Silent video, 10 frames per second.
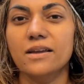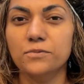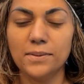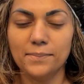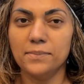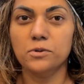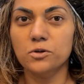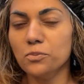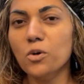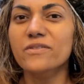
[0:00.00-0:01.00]

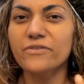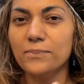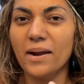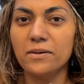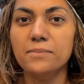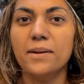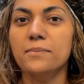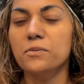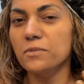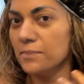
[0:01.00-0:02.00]
remember more for my
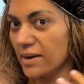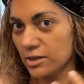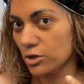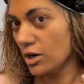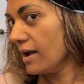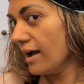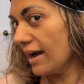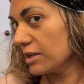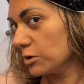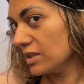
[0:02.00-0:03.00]
reminder.
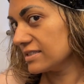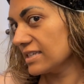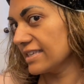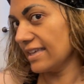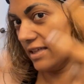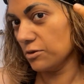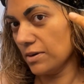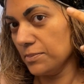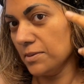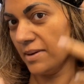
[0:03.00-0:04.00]
I don't like to gather
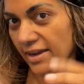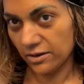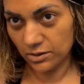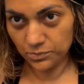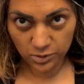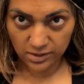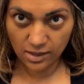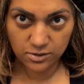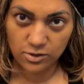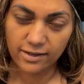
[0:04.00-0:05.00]
up all my hair and put it
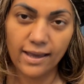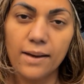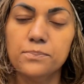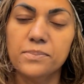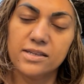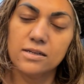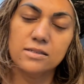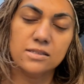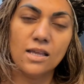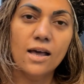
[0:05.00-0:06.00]
under the cap
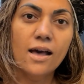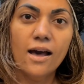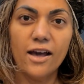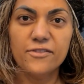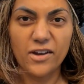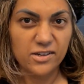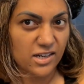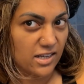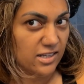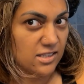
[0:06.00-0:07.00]
because I found
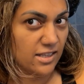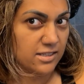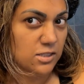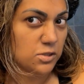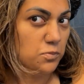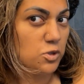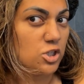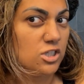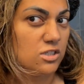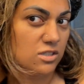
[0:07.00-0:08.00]
it like
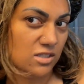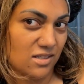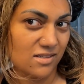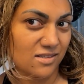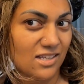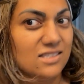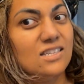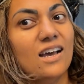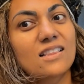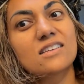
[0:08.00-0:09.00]
smushes and gets
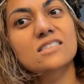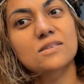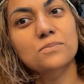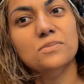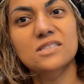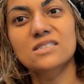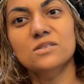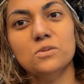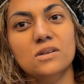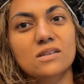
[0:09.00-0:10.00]
highlights in
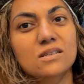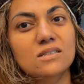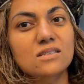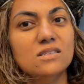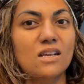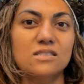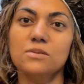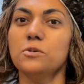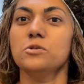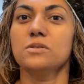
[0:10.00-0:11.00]
places where it's not
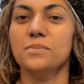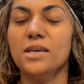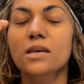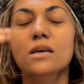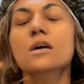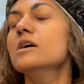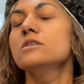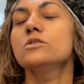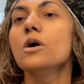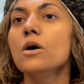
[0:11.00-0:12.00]
supposed to be.
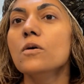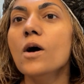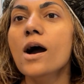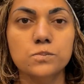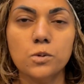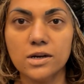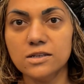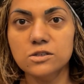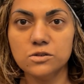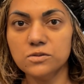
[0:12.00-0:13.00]
So what I
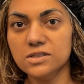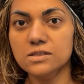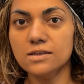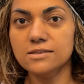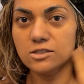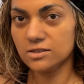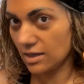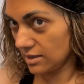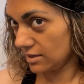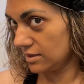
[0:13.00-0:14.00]
do is I just
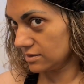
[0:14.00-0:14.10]
kind of